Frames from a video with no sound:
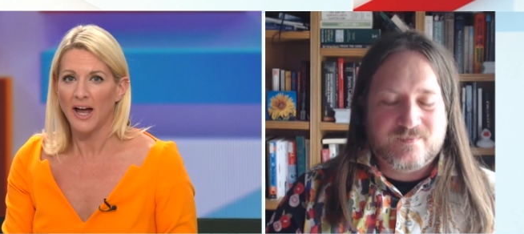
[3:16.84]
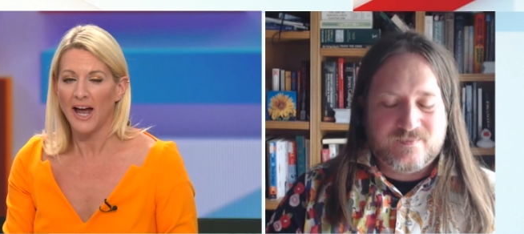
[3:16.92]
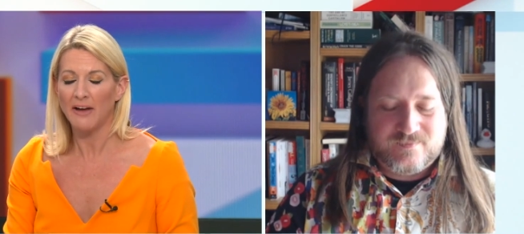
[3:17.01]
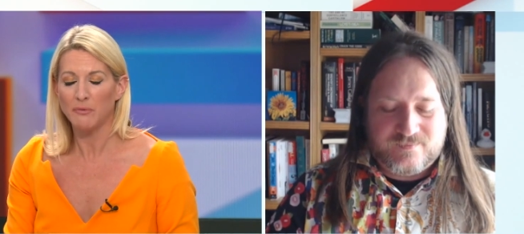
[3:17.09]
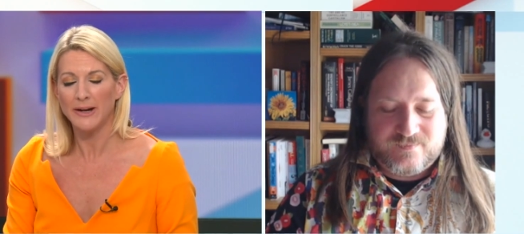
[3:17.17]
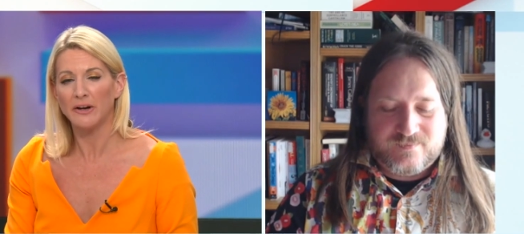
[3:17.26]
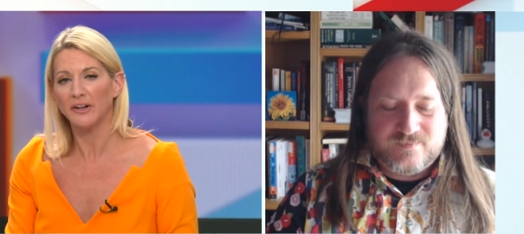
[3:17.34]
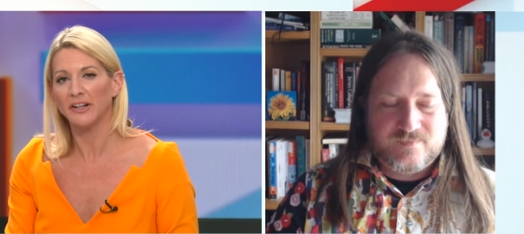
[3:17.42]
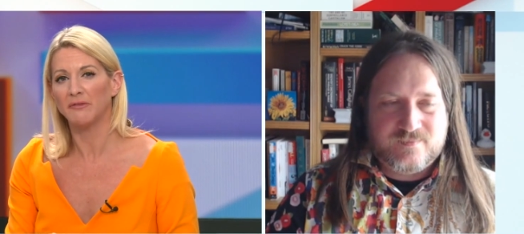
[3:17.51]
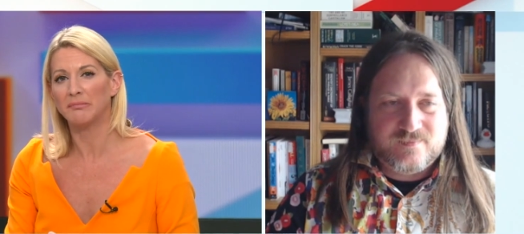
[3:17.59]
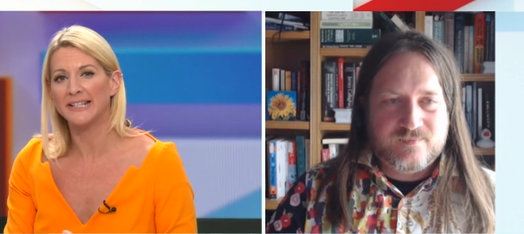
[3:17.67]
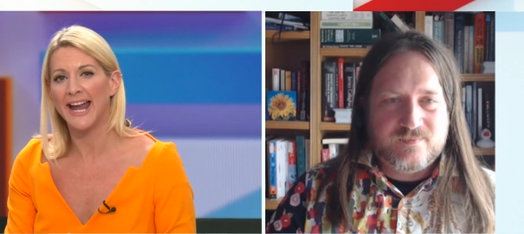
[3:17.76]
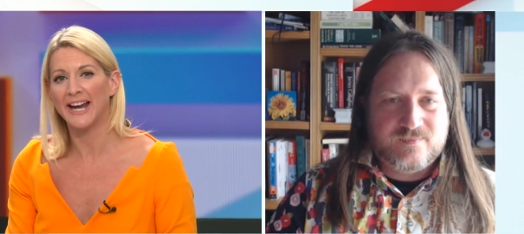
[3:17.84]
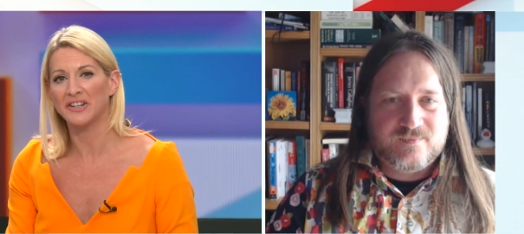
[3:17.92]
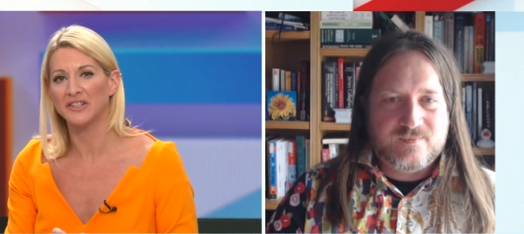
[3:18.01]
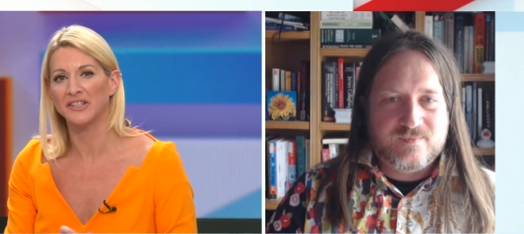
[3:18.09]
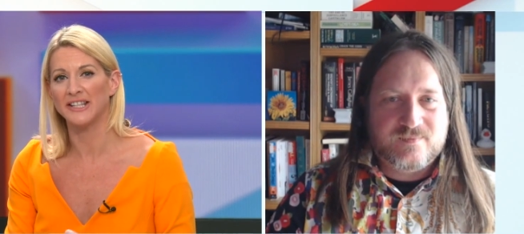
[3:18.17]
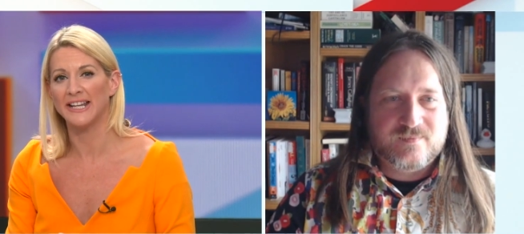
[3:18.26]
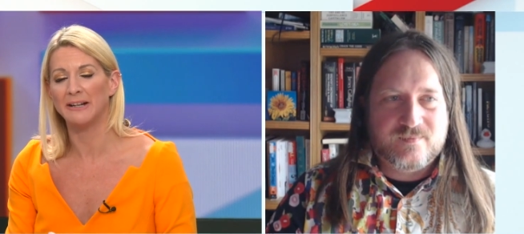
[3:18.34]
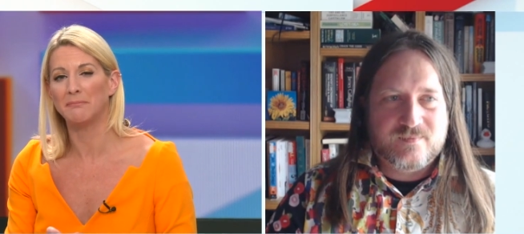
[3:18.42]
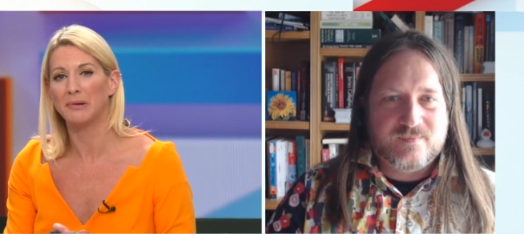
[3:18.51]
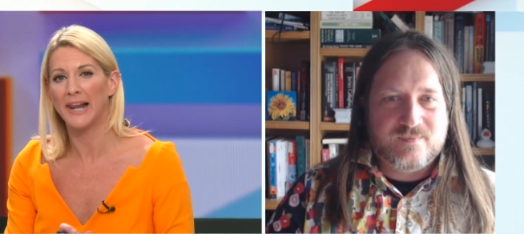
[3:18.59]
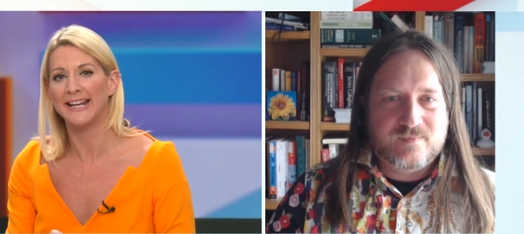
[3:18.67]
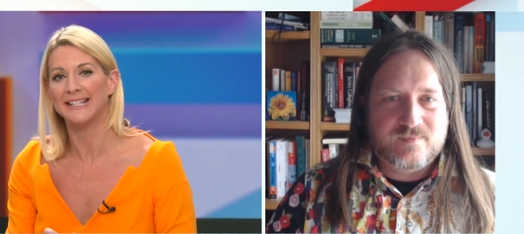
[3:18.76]
Speaker 1: have we got enough protections in
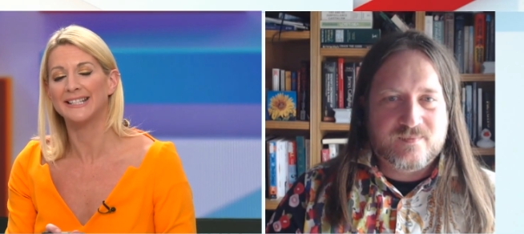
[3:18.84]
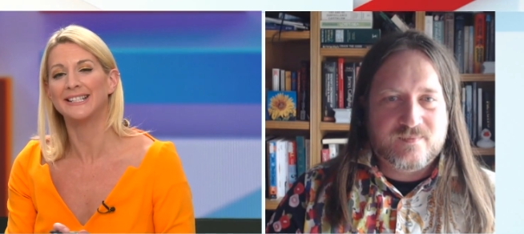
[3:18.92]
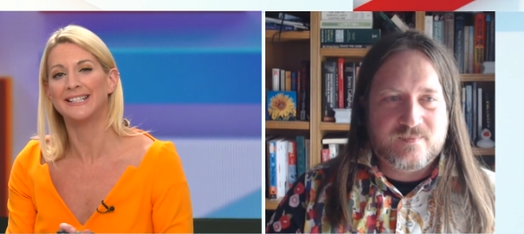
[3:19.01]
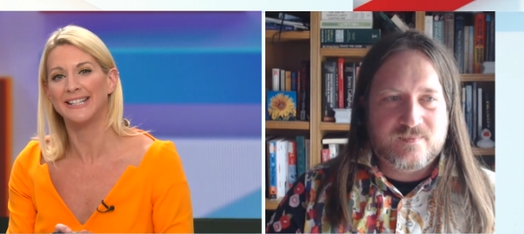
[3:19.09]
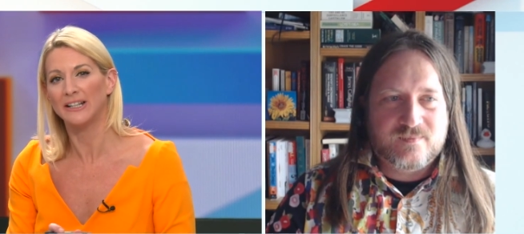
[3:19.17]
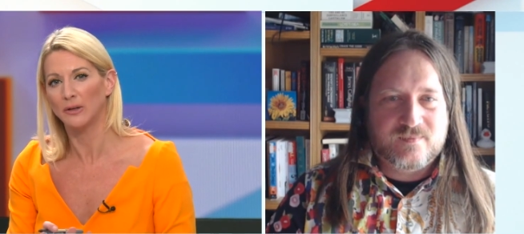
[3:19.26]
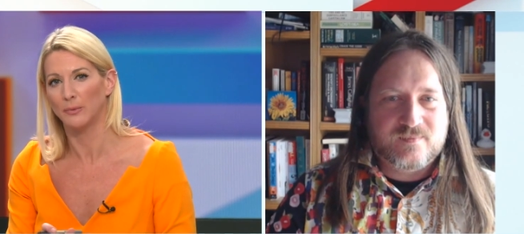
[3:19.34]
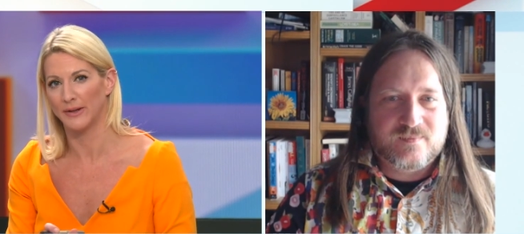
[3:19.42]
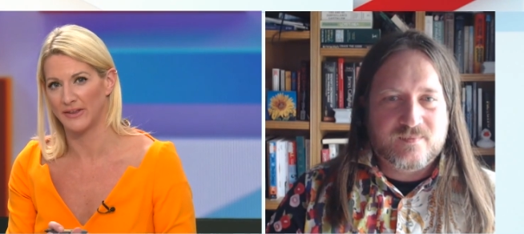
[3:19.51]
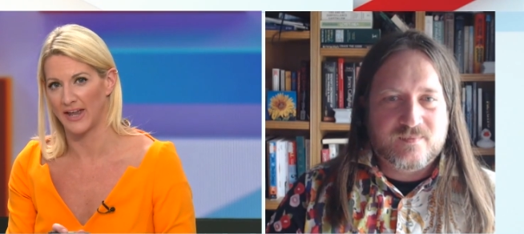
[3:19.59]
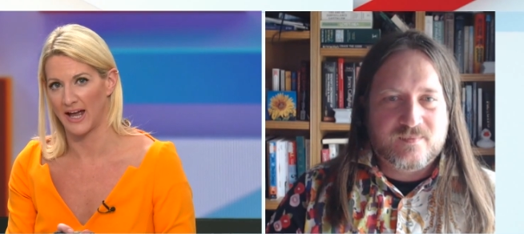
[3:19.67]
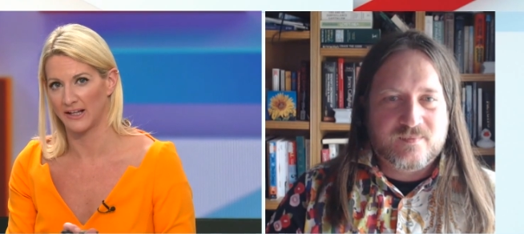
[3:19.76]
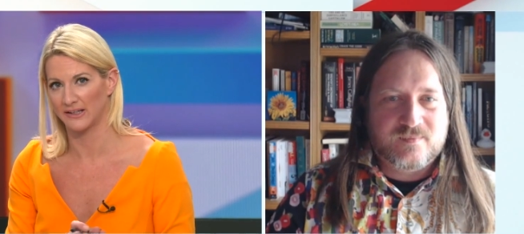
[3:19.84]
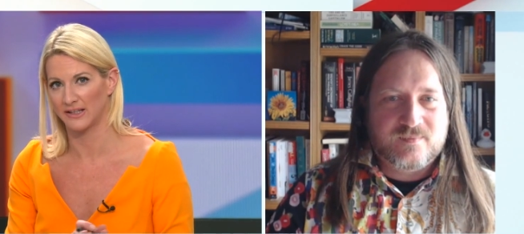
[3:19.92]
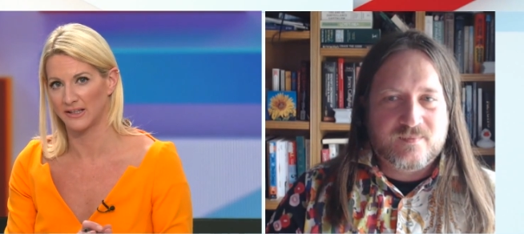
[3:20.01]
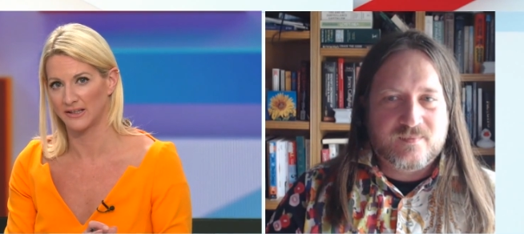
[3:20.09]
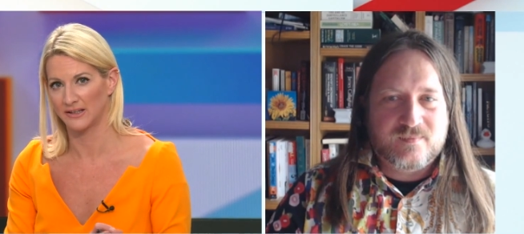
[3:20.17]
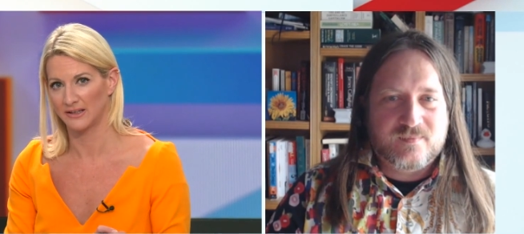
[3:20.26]
place to deal with that?